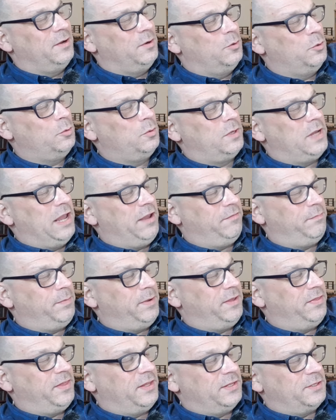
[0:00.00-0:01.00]
who gave
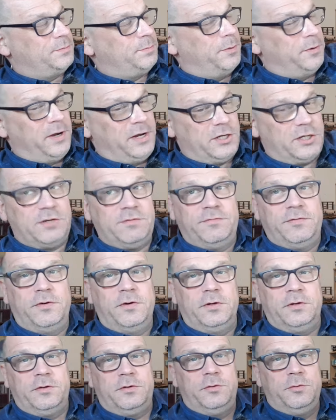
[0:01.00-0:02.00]
me the inspiration
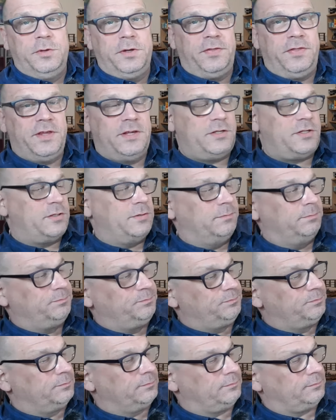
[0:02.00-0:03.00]
for doing this.
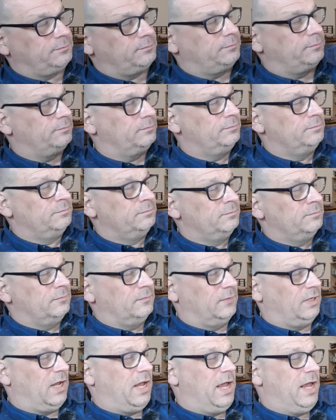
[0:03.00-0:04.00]

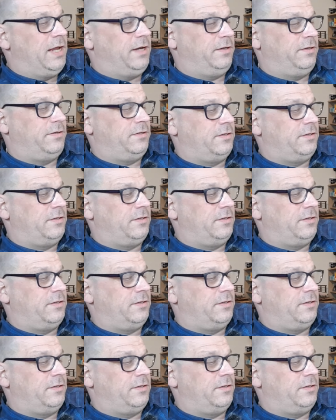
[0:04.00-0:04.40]
And